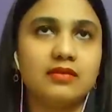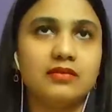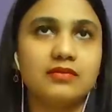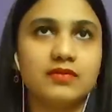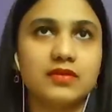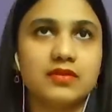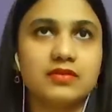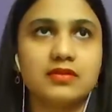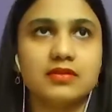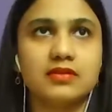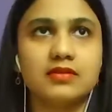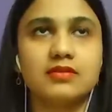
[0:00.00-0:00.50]
he
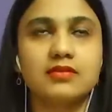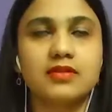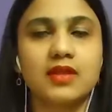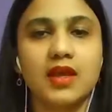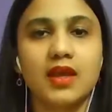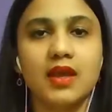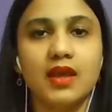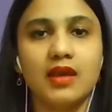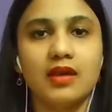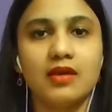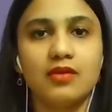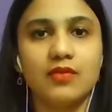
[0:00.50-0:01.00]

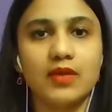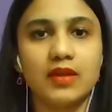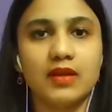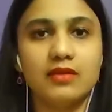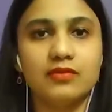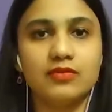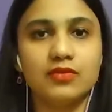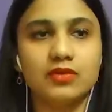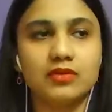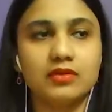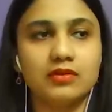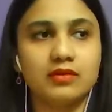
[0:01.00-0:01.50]
visits
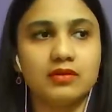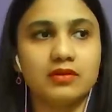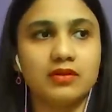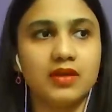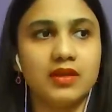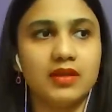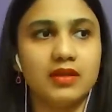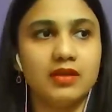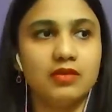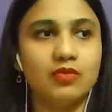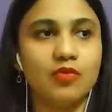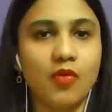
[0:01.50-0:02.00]

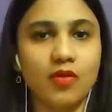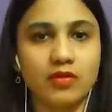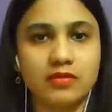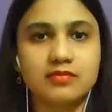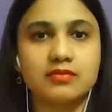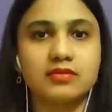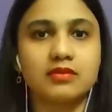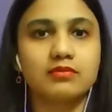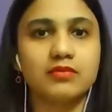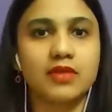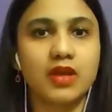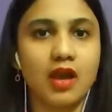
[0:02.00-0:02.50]
whenever he
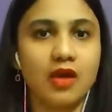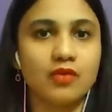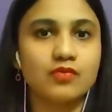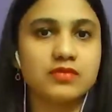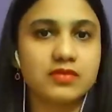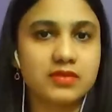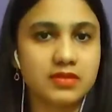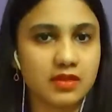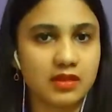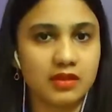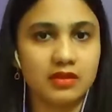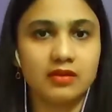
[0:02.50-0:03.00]
wants some
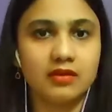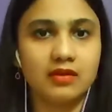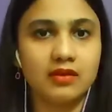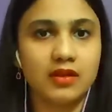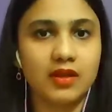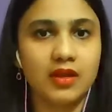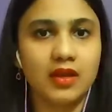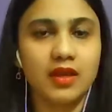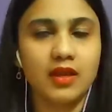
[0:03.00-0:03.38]
counsel.